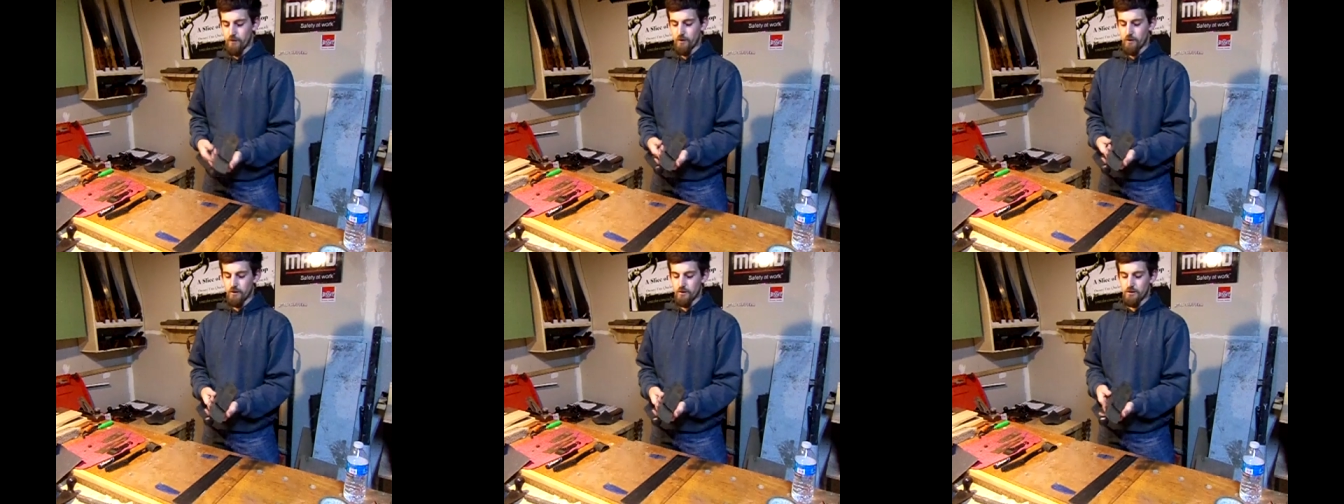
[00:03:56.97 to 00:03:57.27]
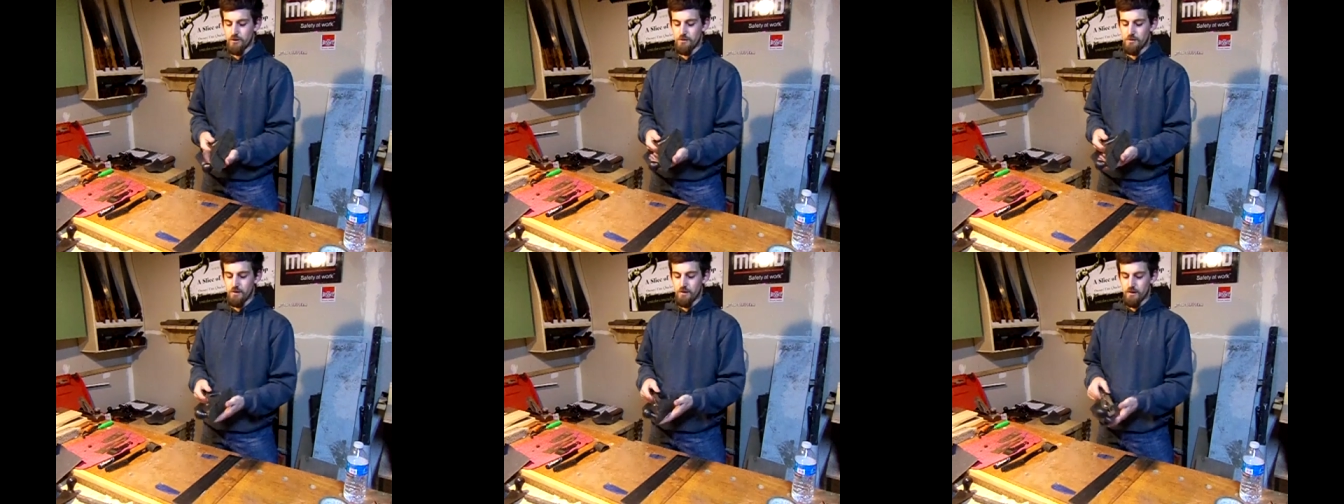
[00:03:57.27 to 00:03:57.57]
But
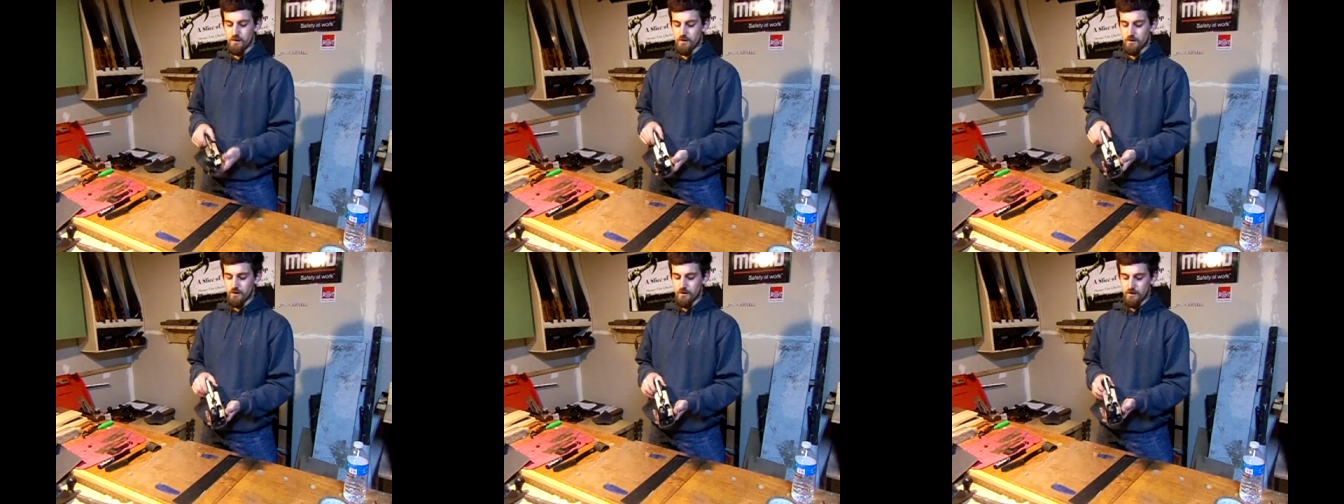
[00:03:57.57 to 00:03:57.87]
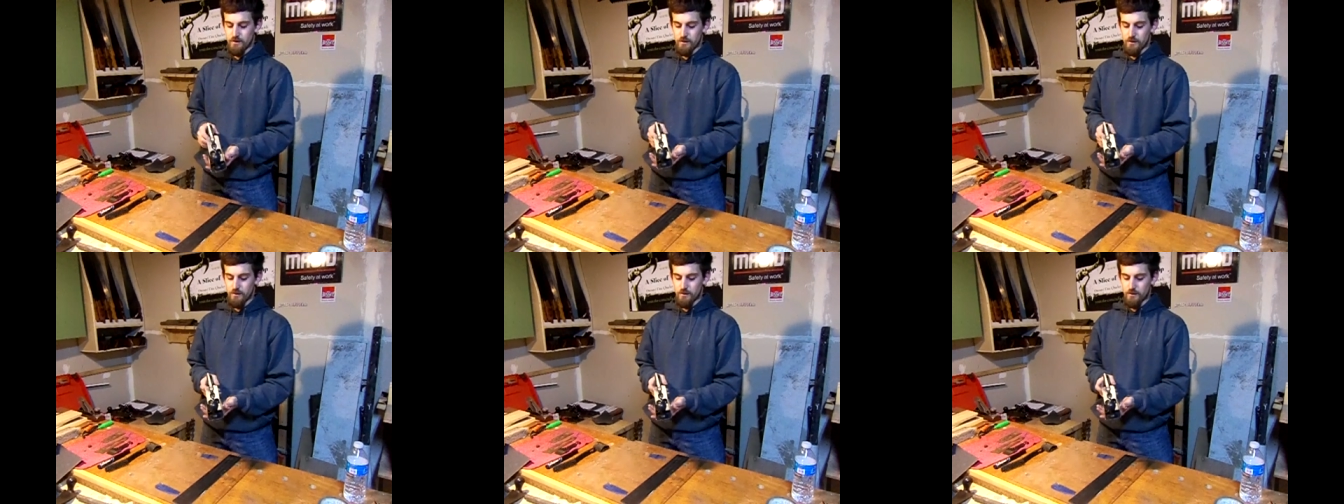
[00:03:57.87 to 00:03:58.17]
just because
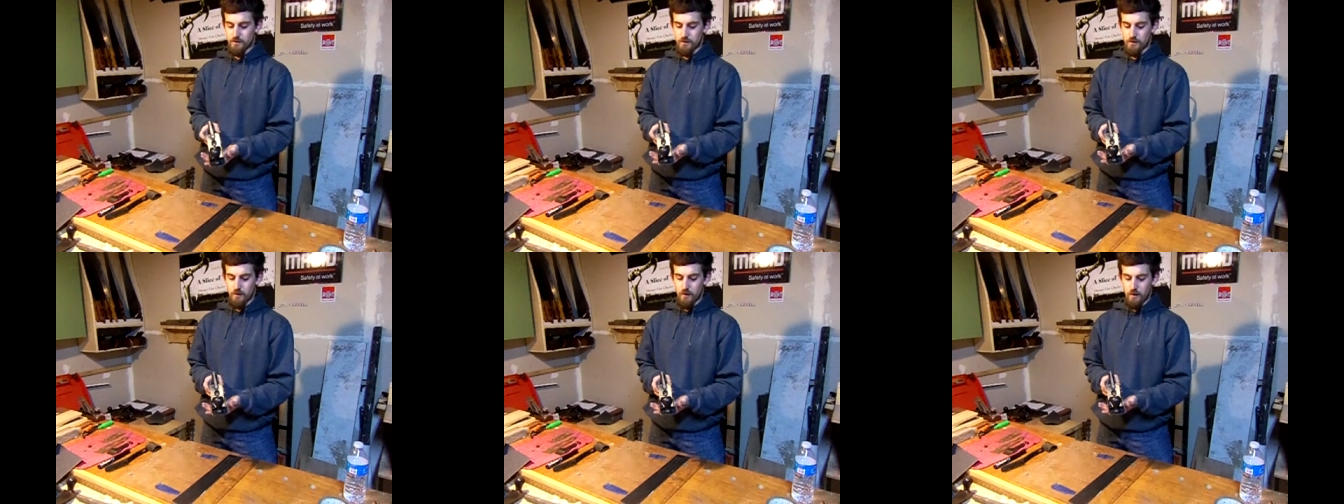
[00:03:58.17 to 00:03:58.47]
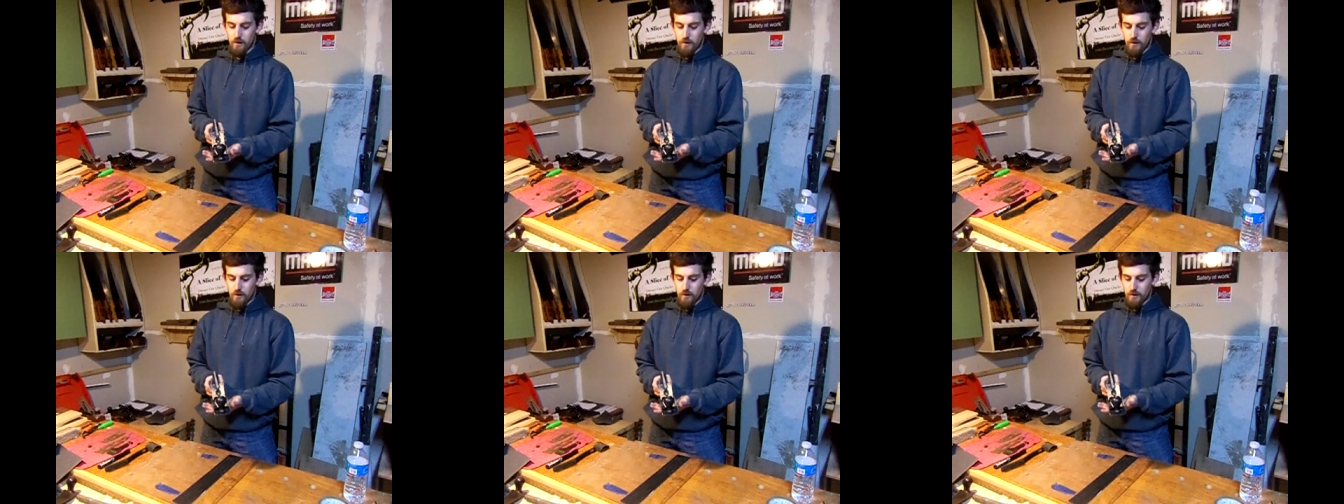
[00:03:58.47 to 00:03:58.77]
this is
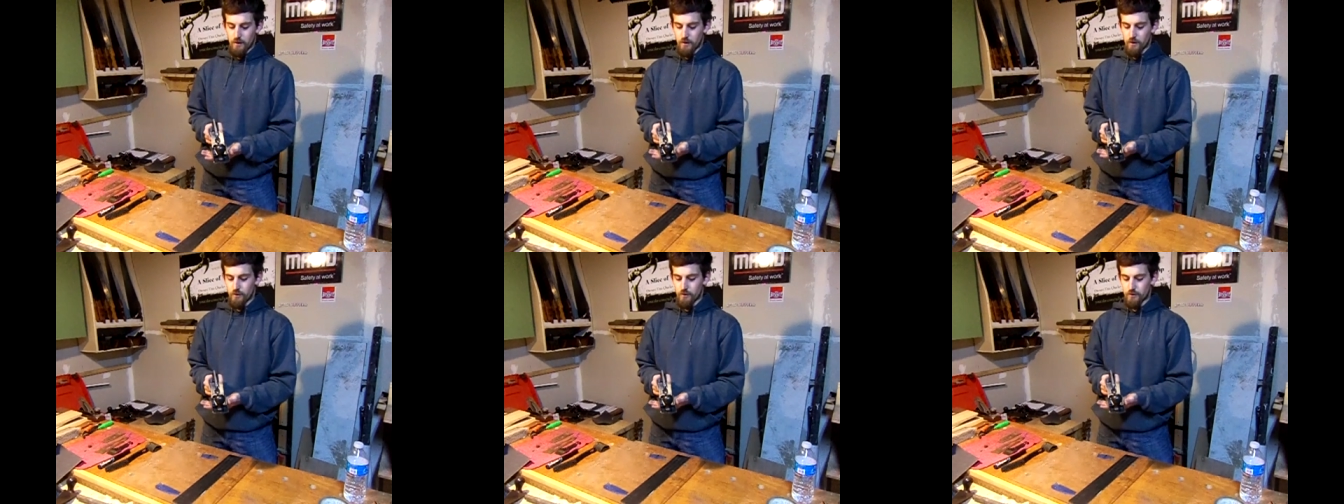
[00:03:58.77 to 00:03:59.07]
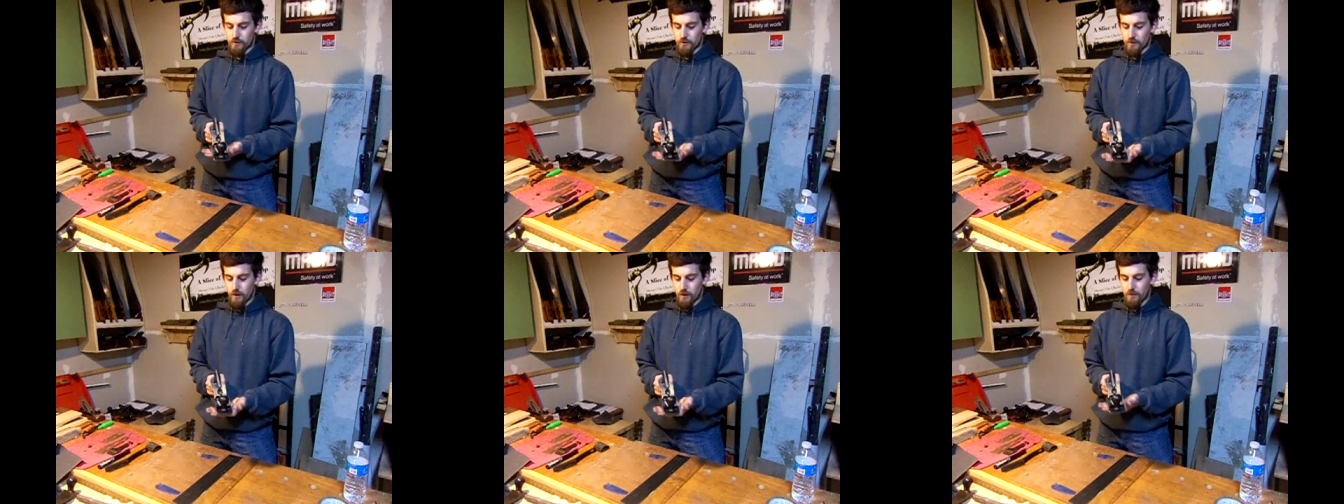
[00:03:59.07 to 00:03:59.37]
like a little
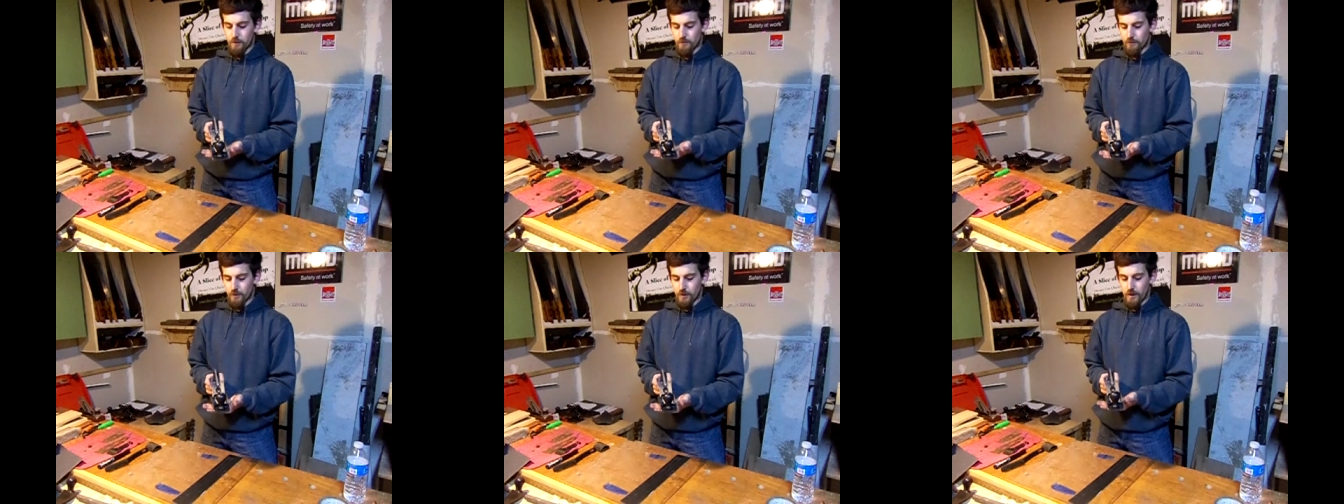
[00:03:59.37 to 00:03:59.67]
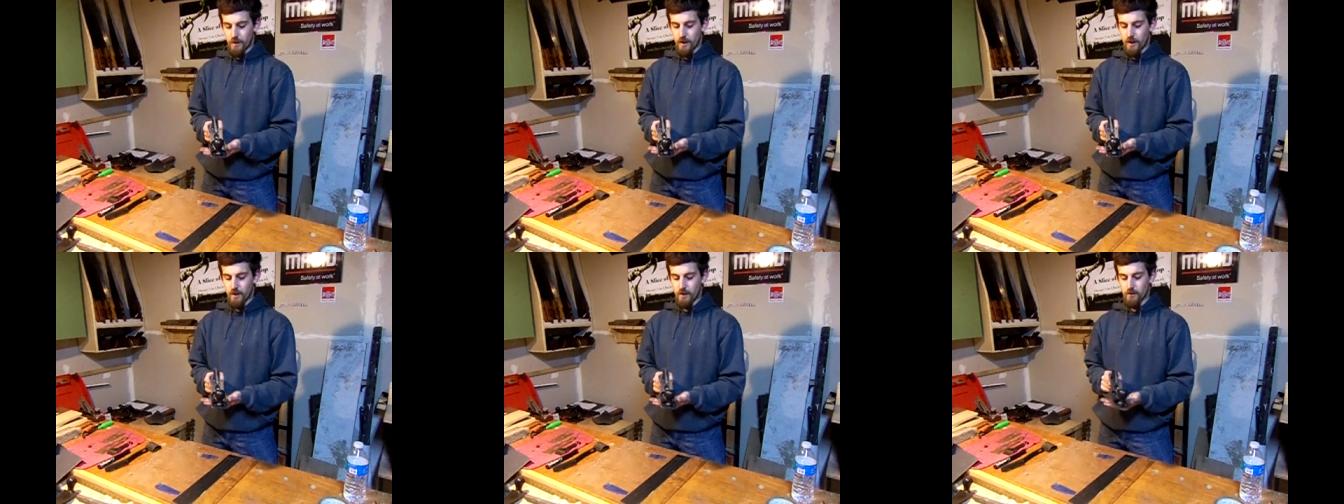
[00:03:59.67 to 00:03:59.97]
scrubbing
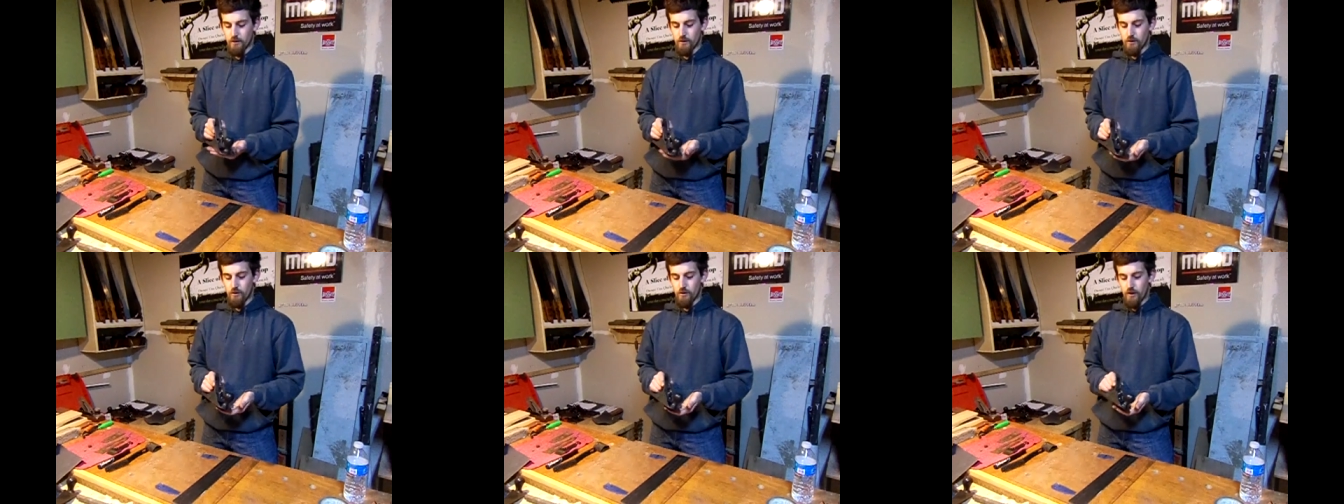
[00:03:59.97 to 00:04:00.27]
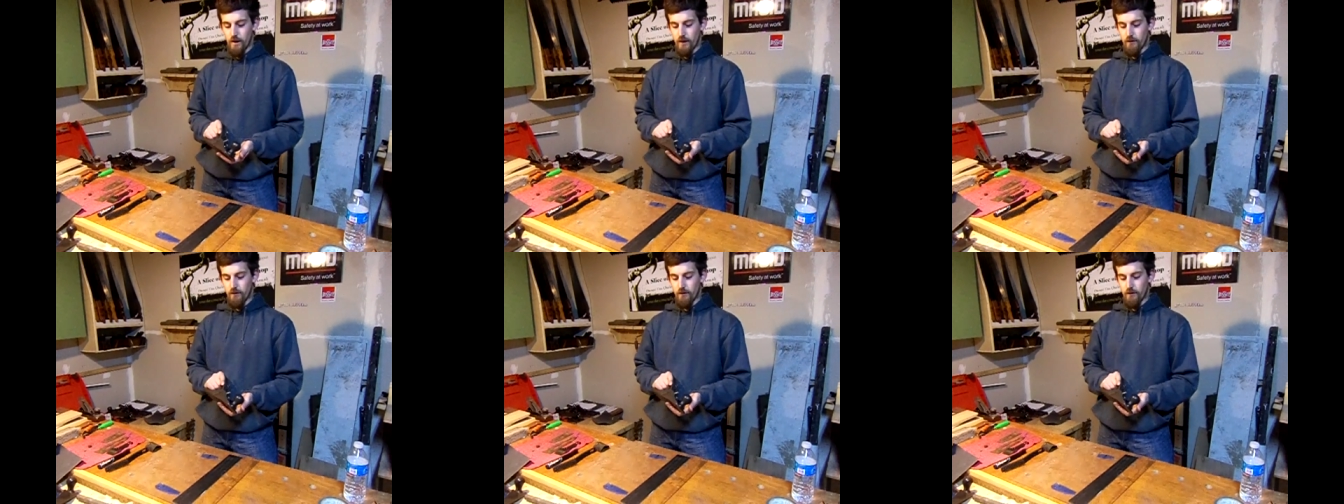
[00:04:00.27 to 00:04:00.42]
plane, you don't